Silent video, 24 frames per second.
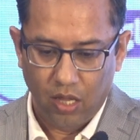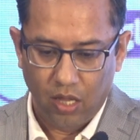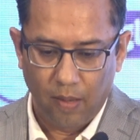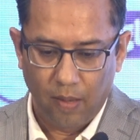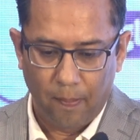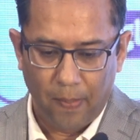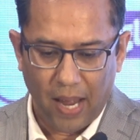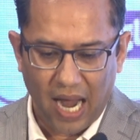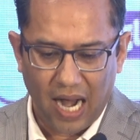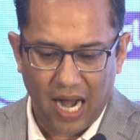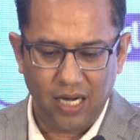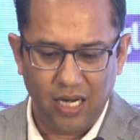The
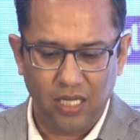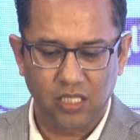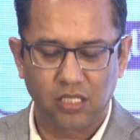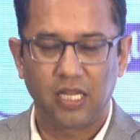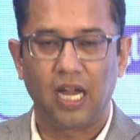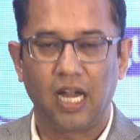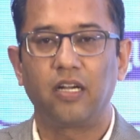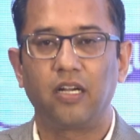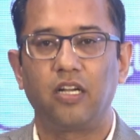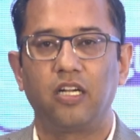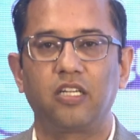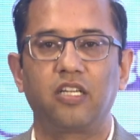bad is
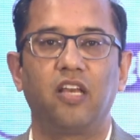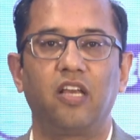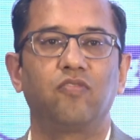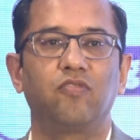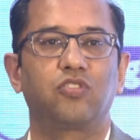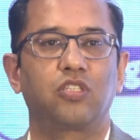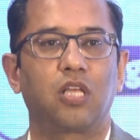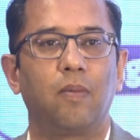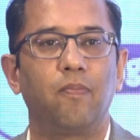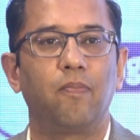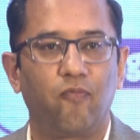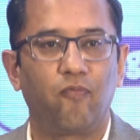that it
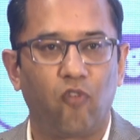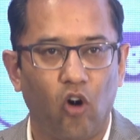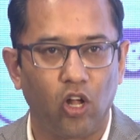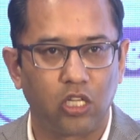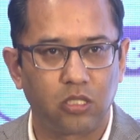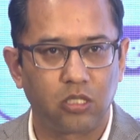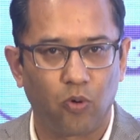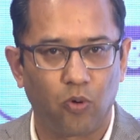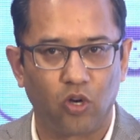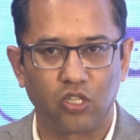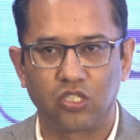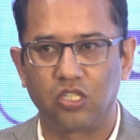gives some
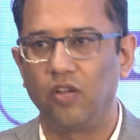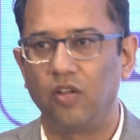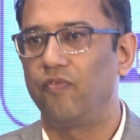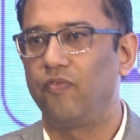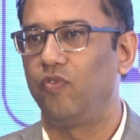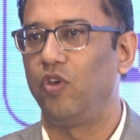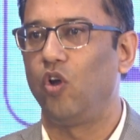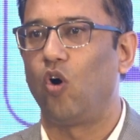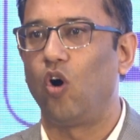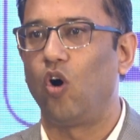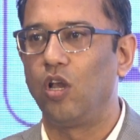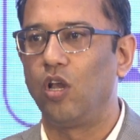false positive.
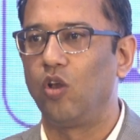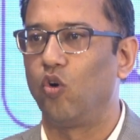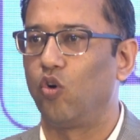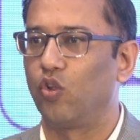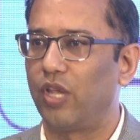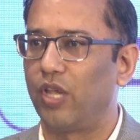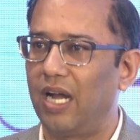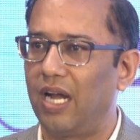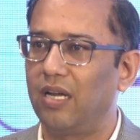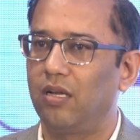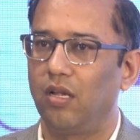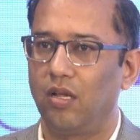We all know
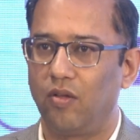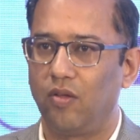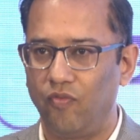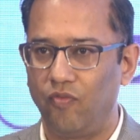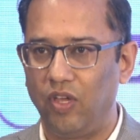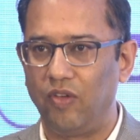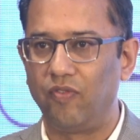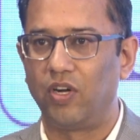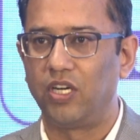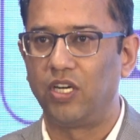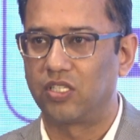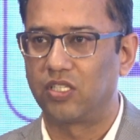that.
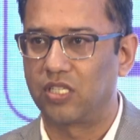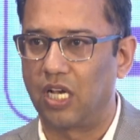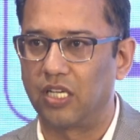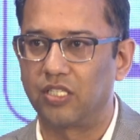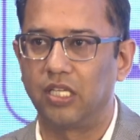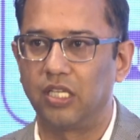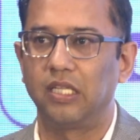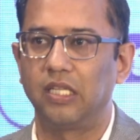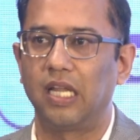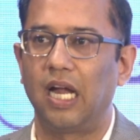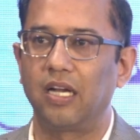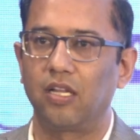We were
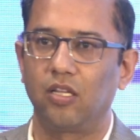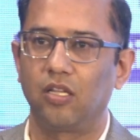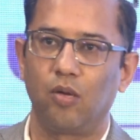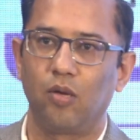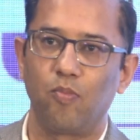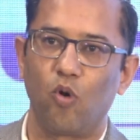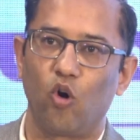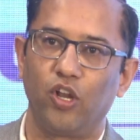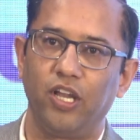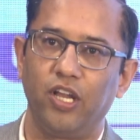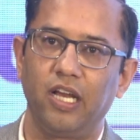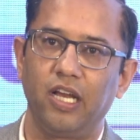discussing that in the
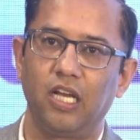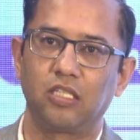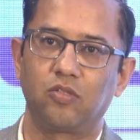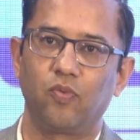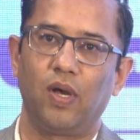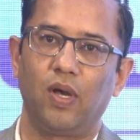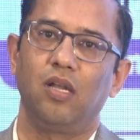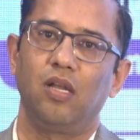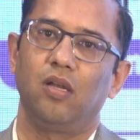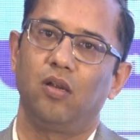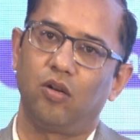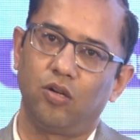morning as
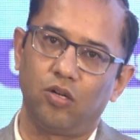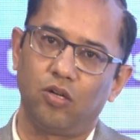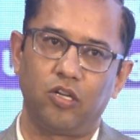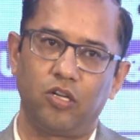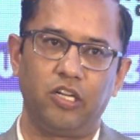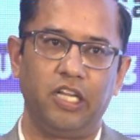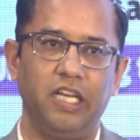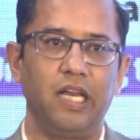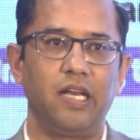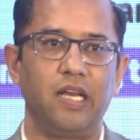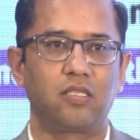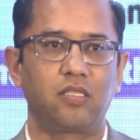well.
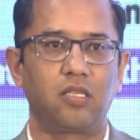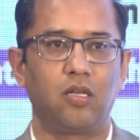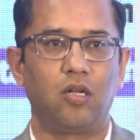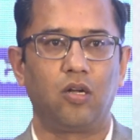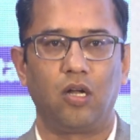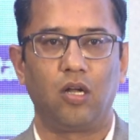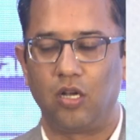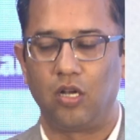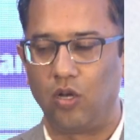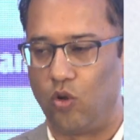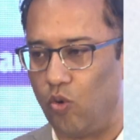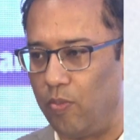
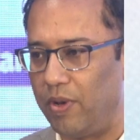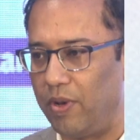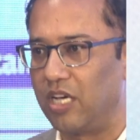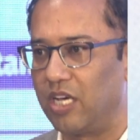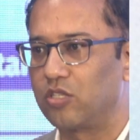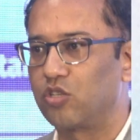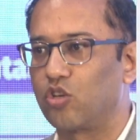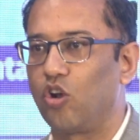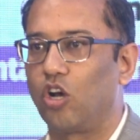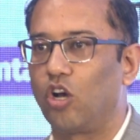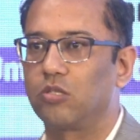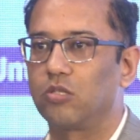
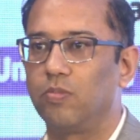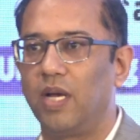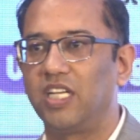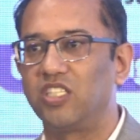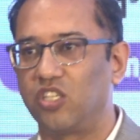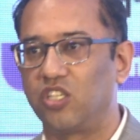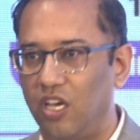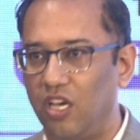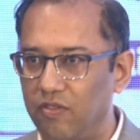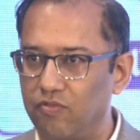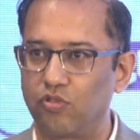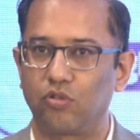Luminex
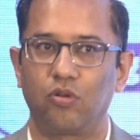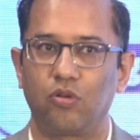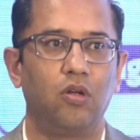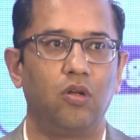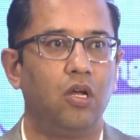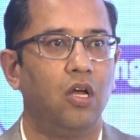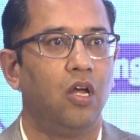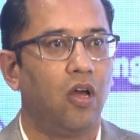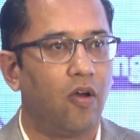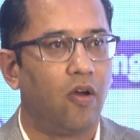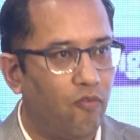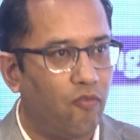crossmatch gives
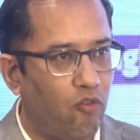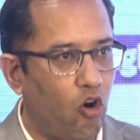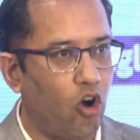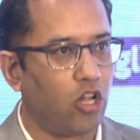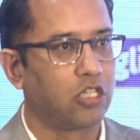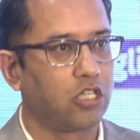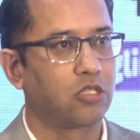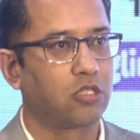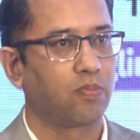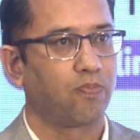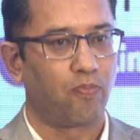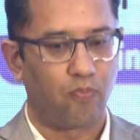
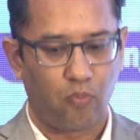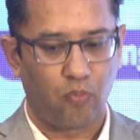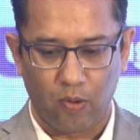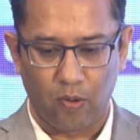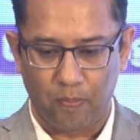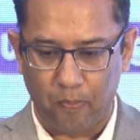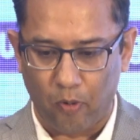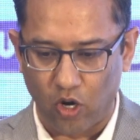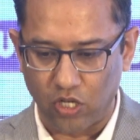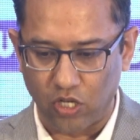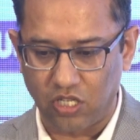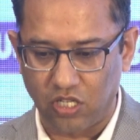false
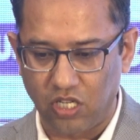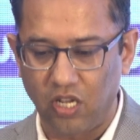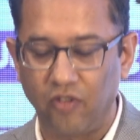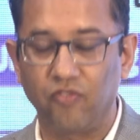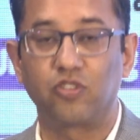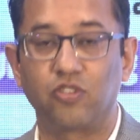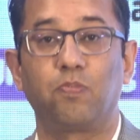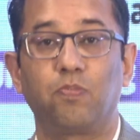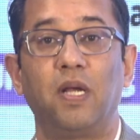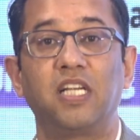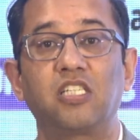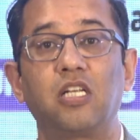positive,
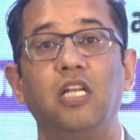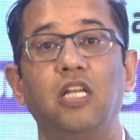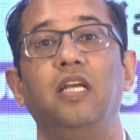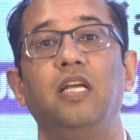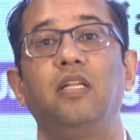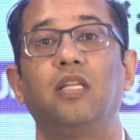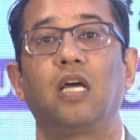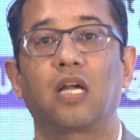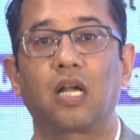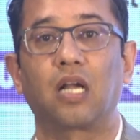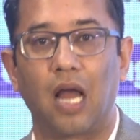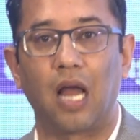especially
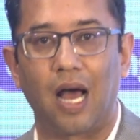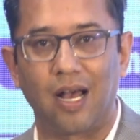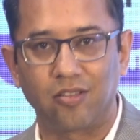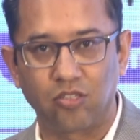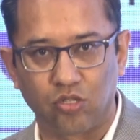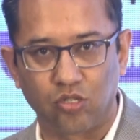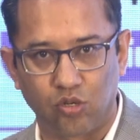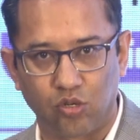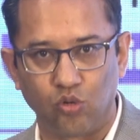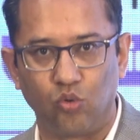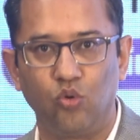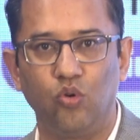in the
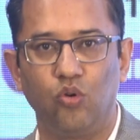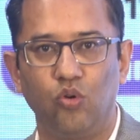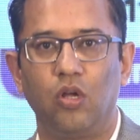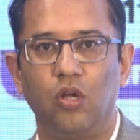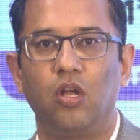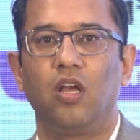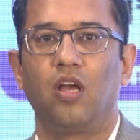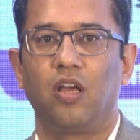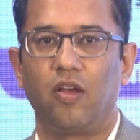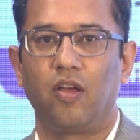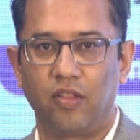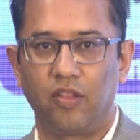class 2.
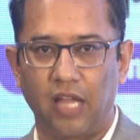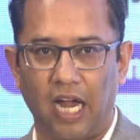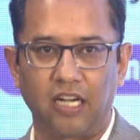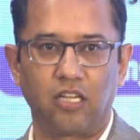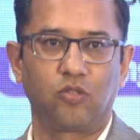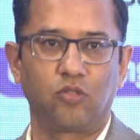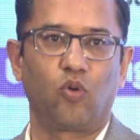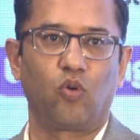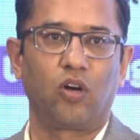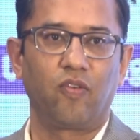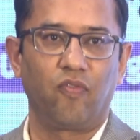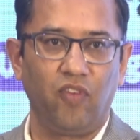That
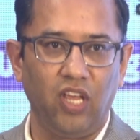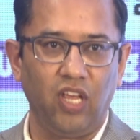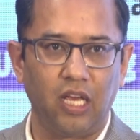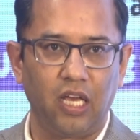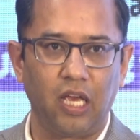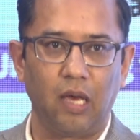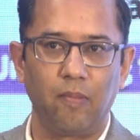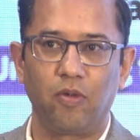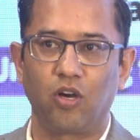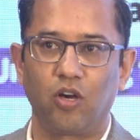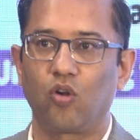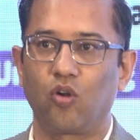is what we
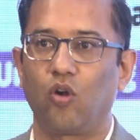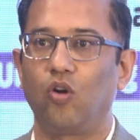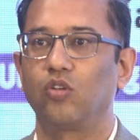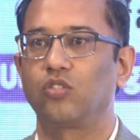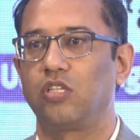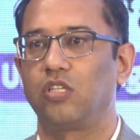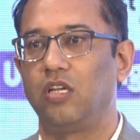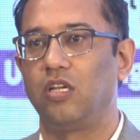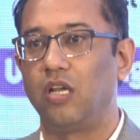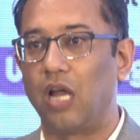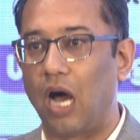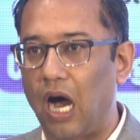came
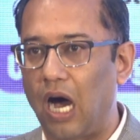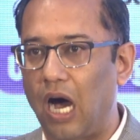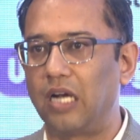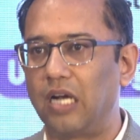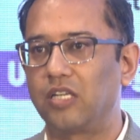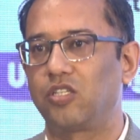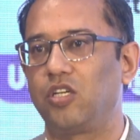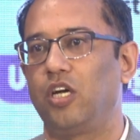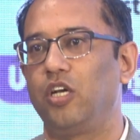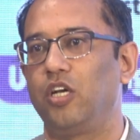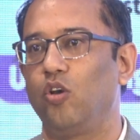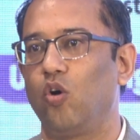across in our
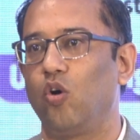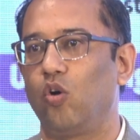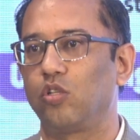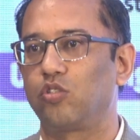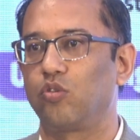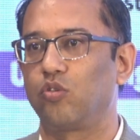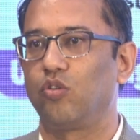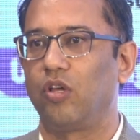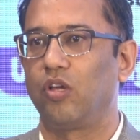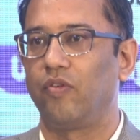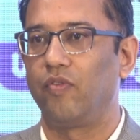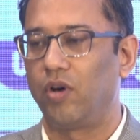study
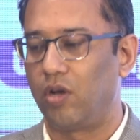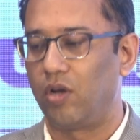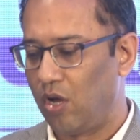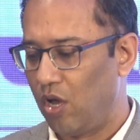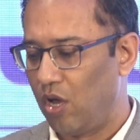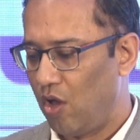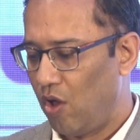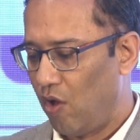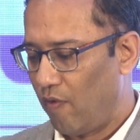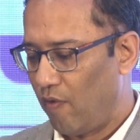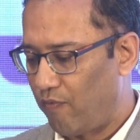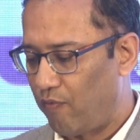also. There were
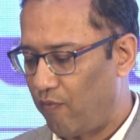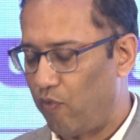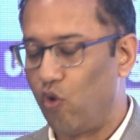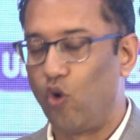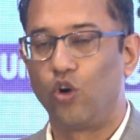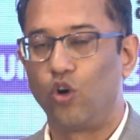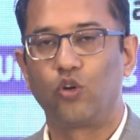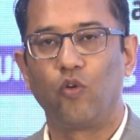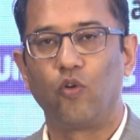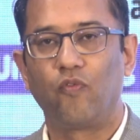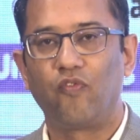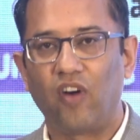
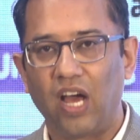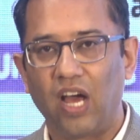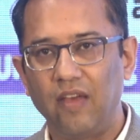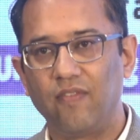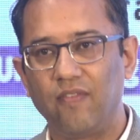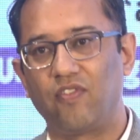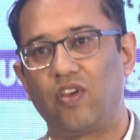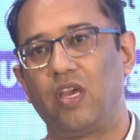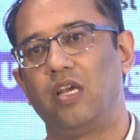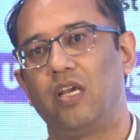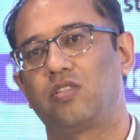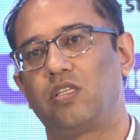4 to
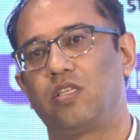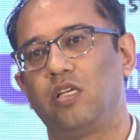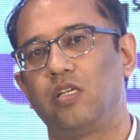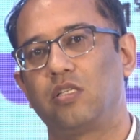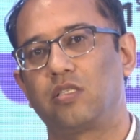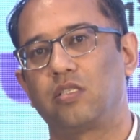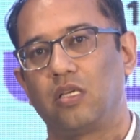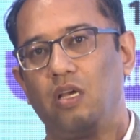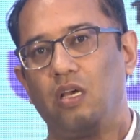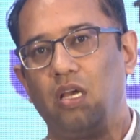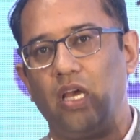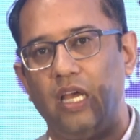5
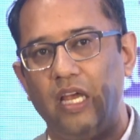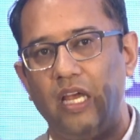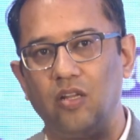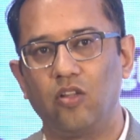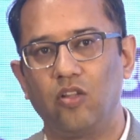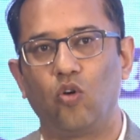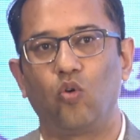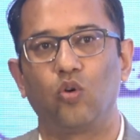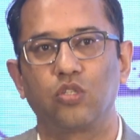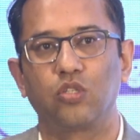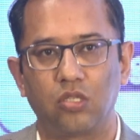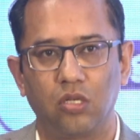cases
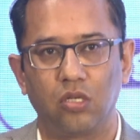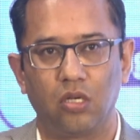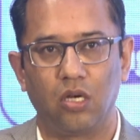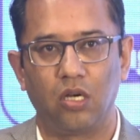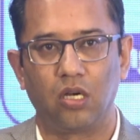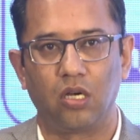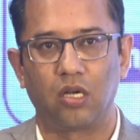in those